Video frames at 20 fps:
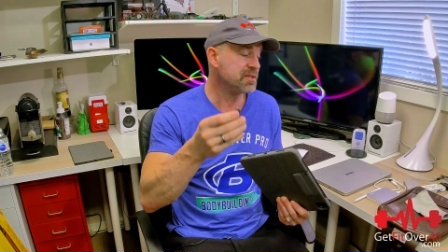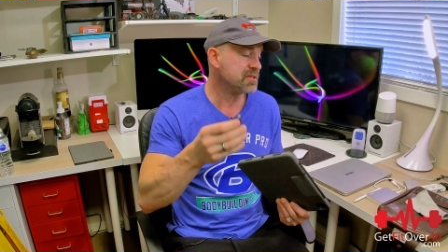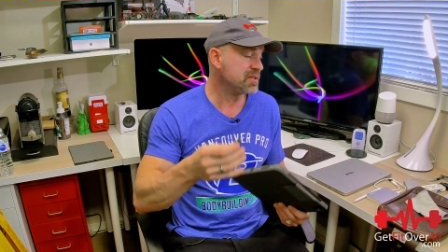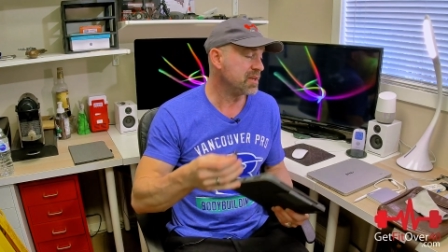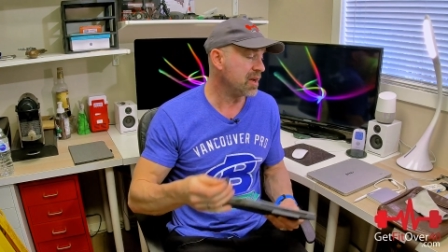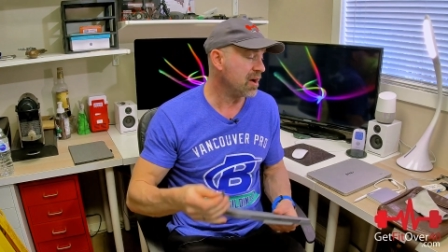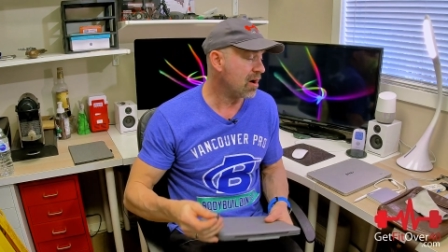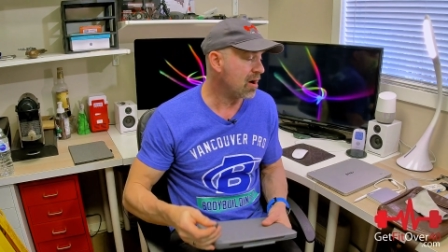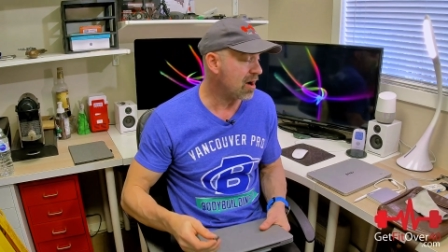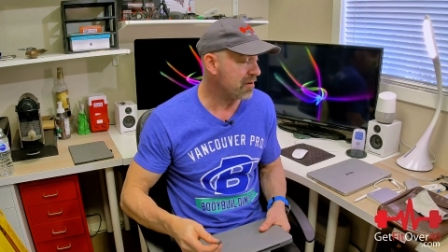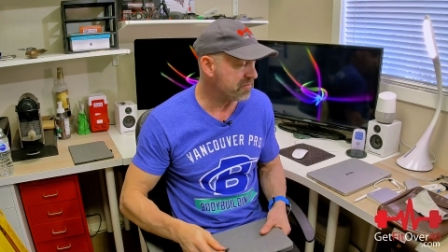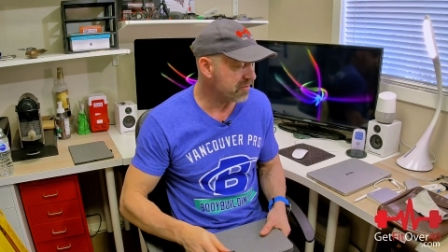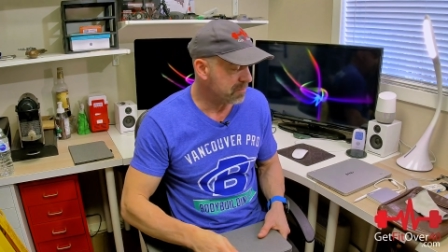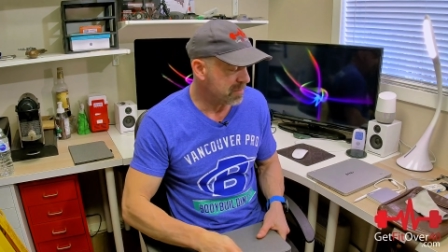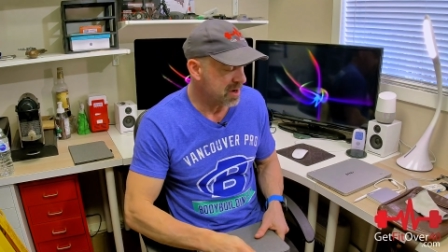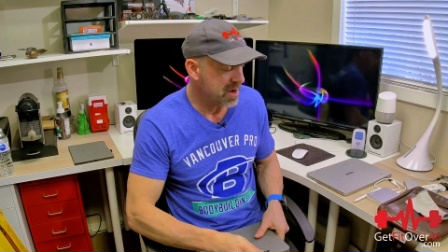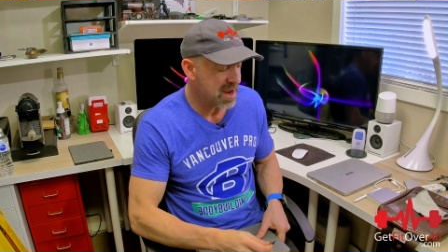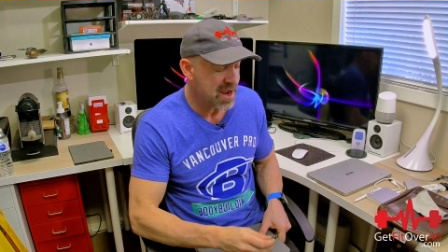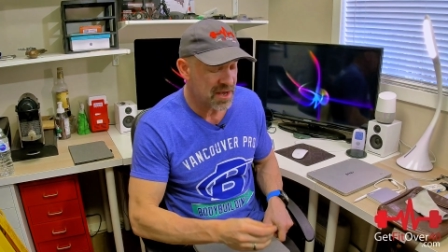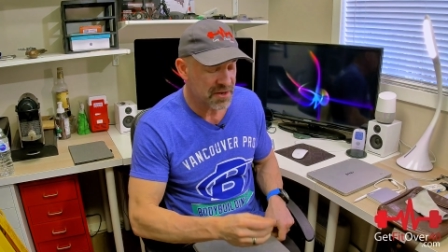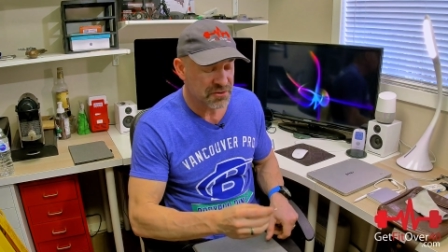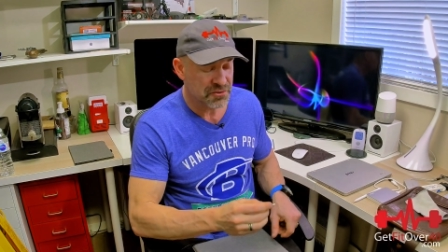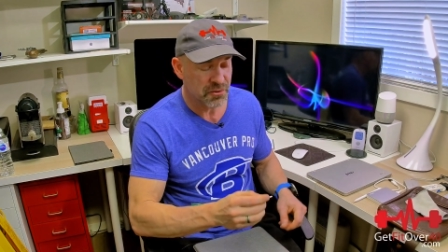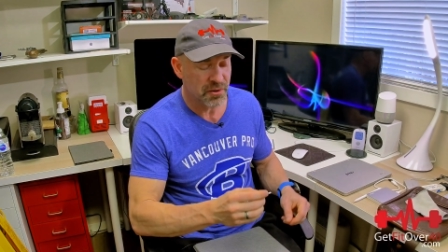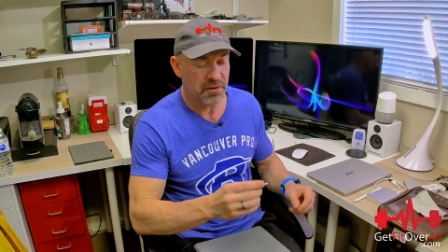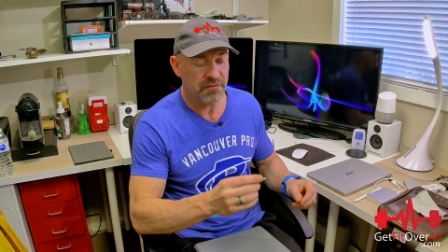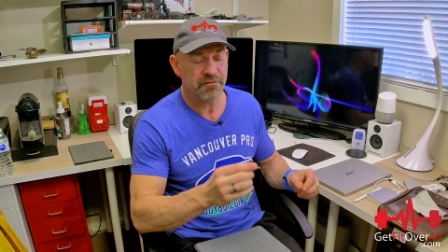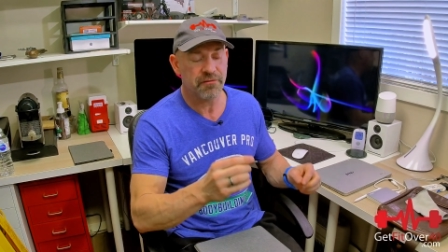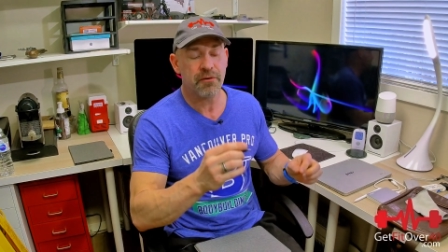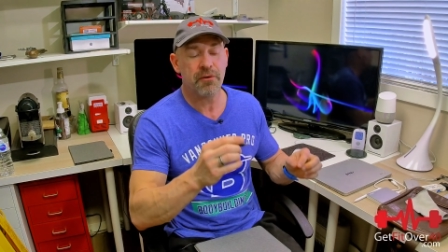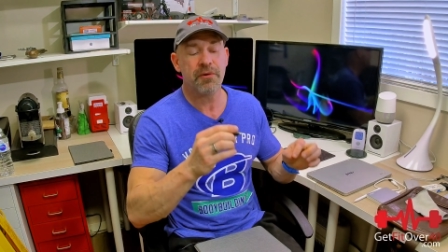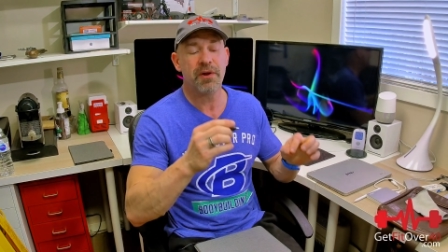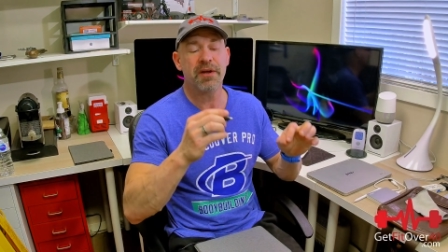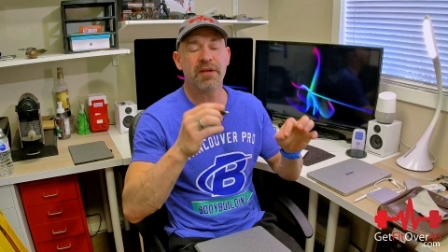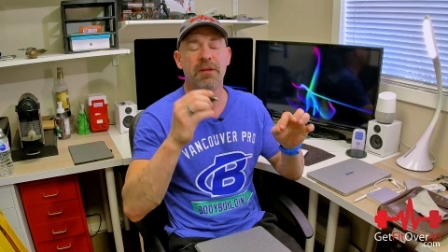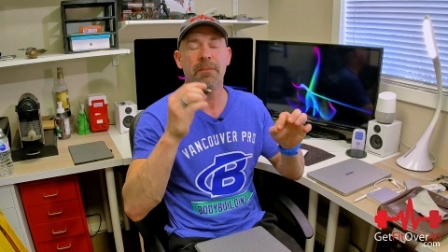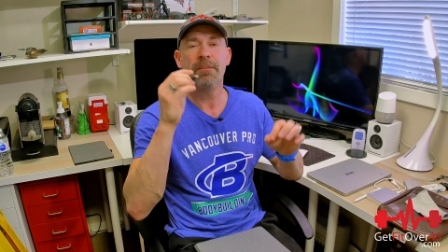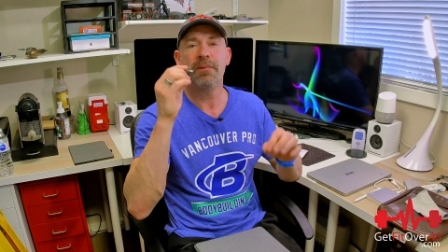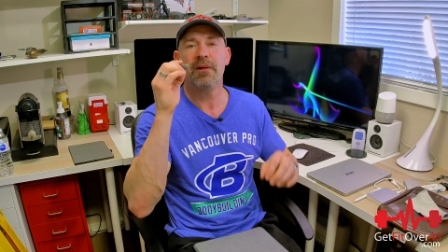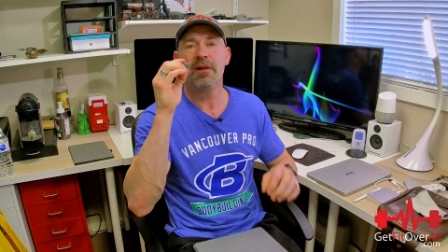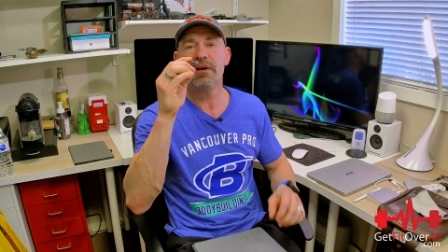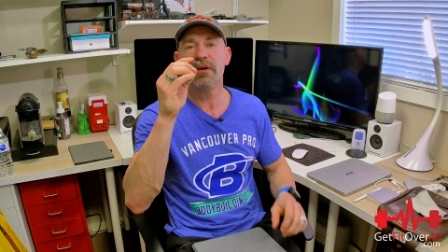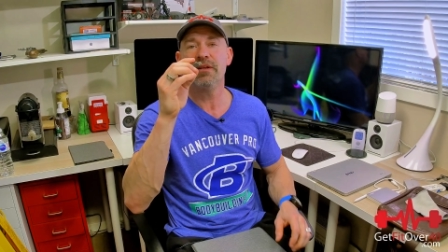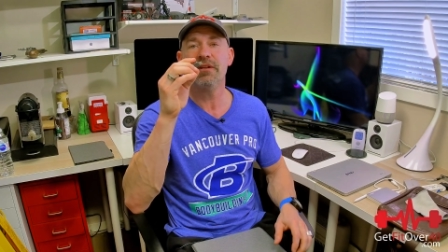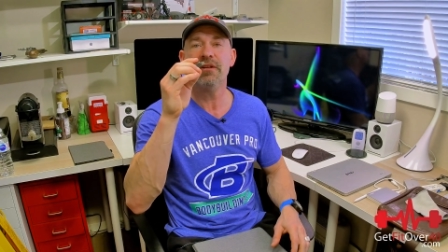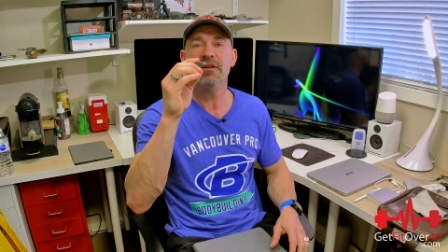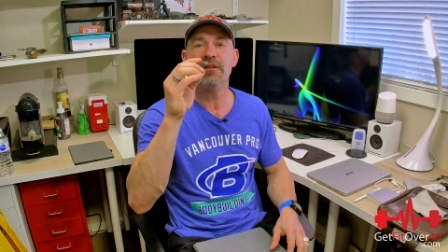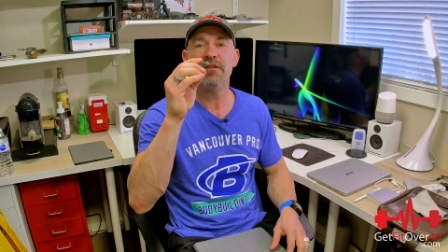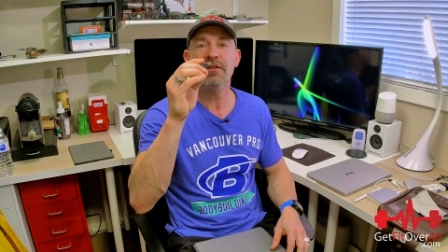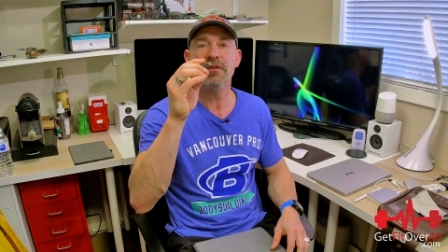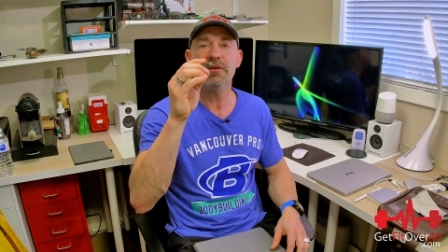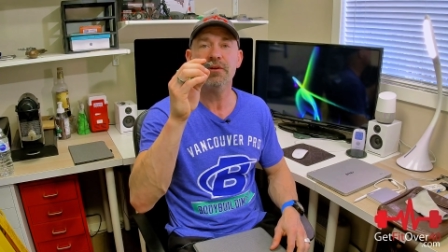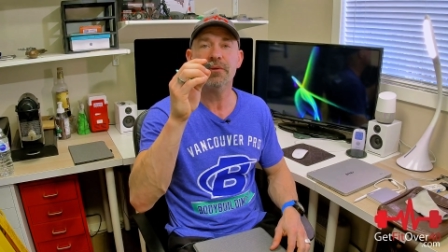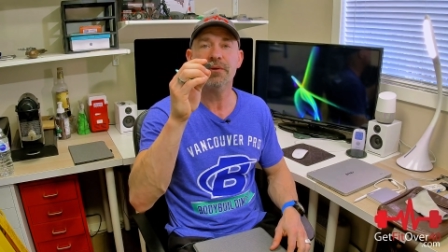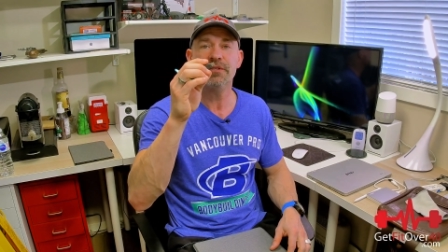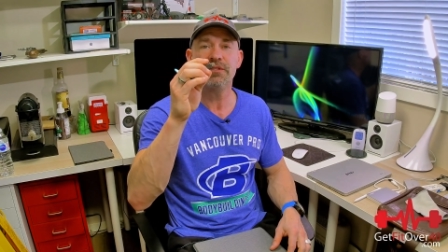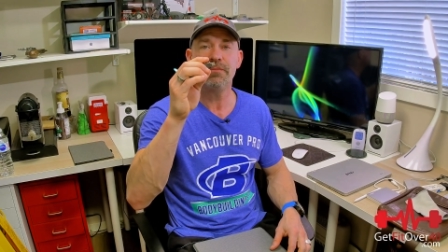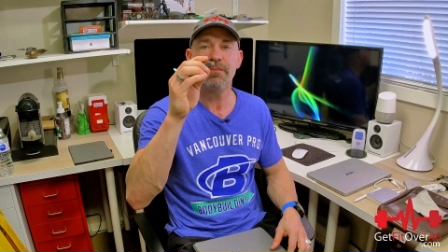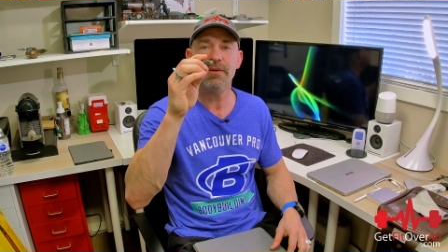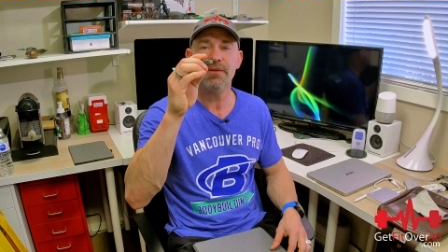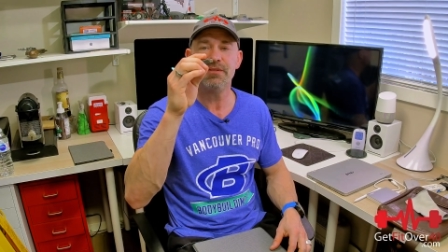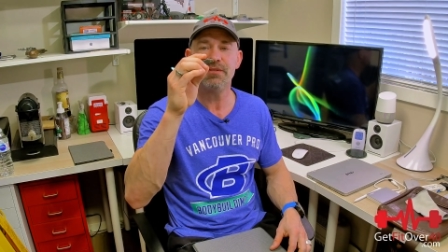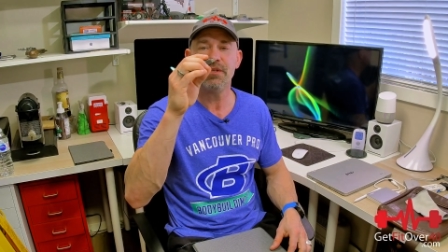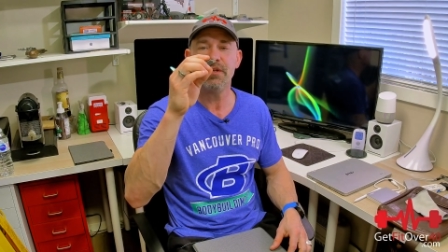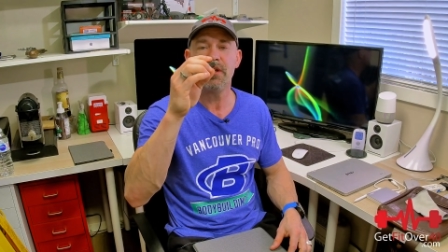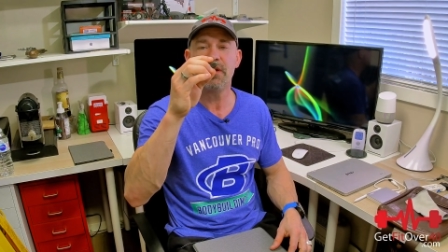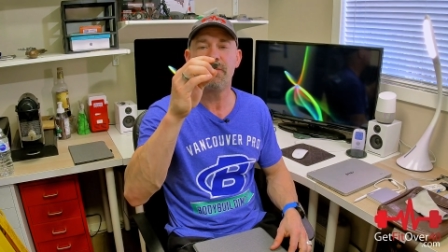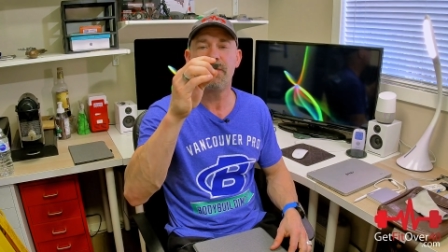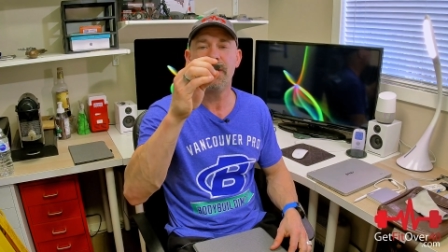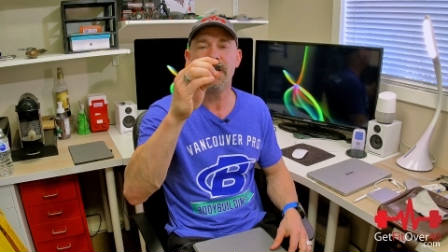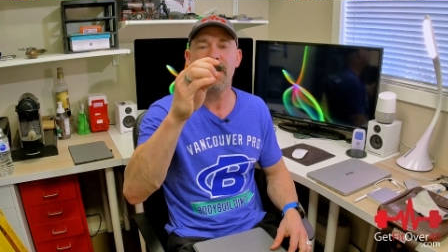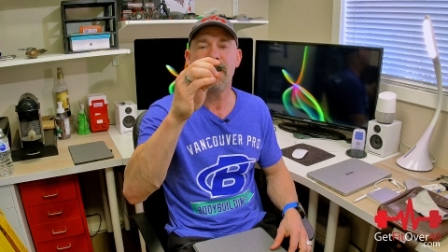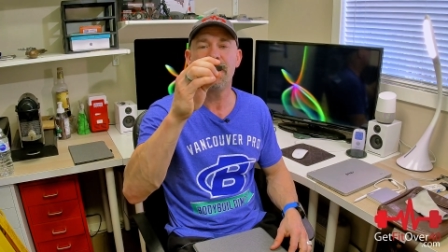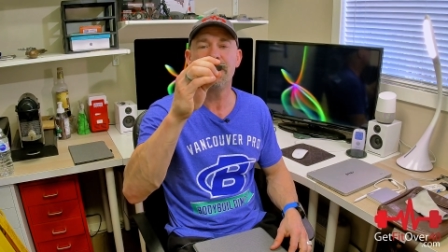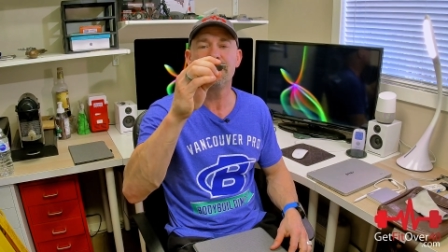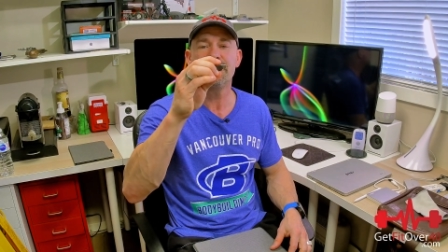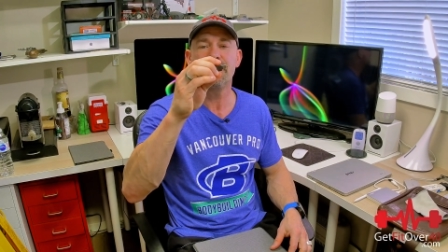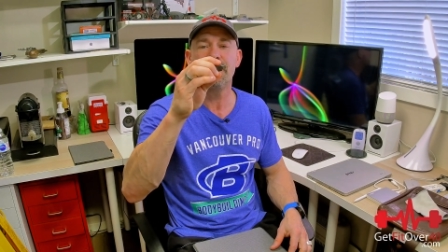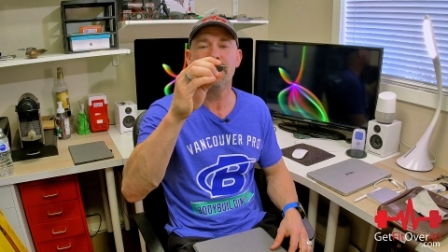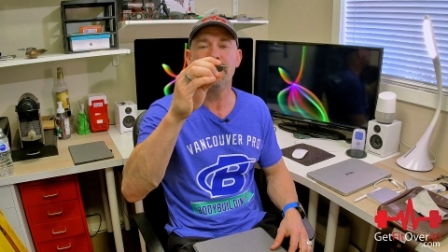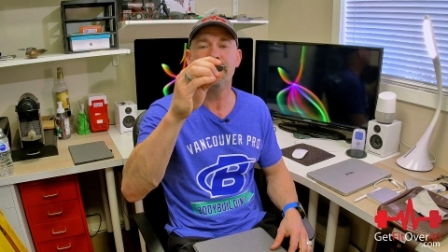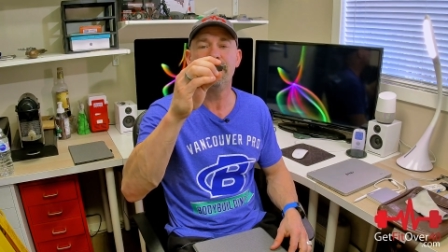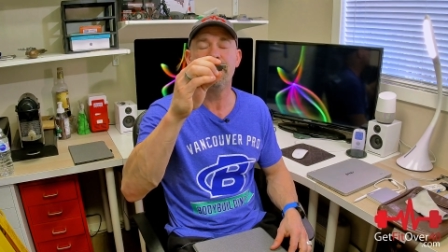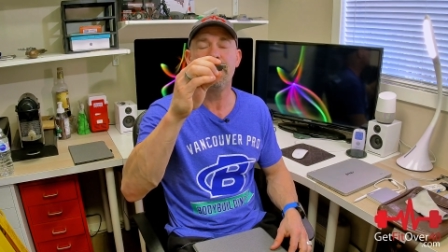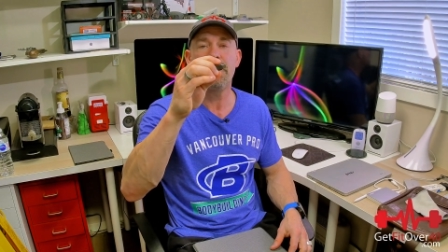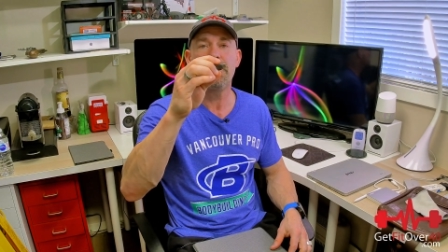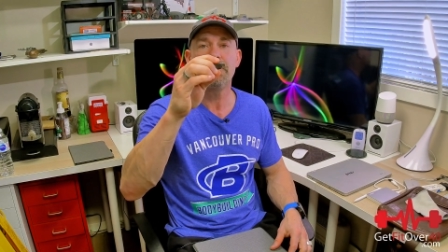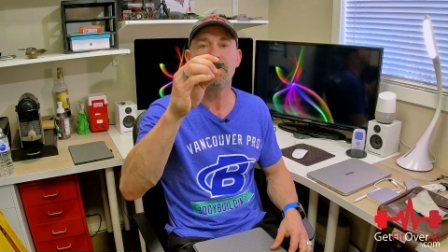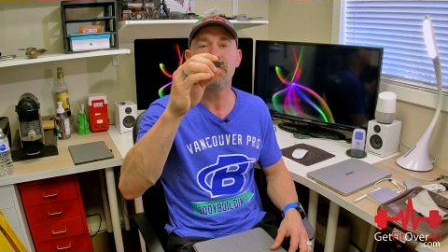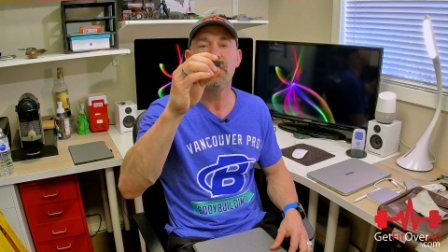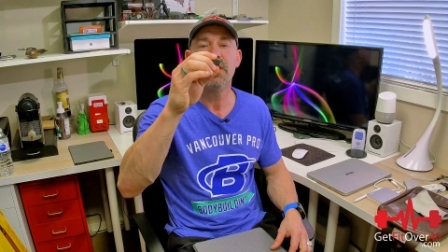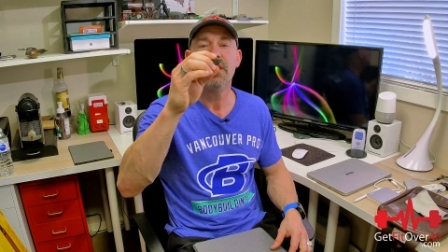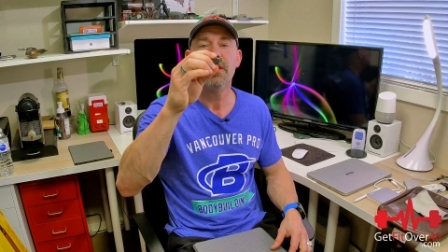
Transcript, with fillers: say, off of my Android phone, I could plug it into the USB-C on my Android phone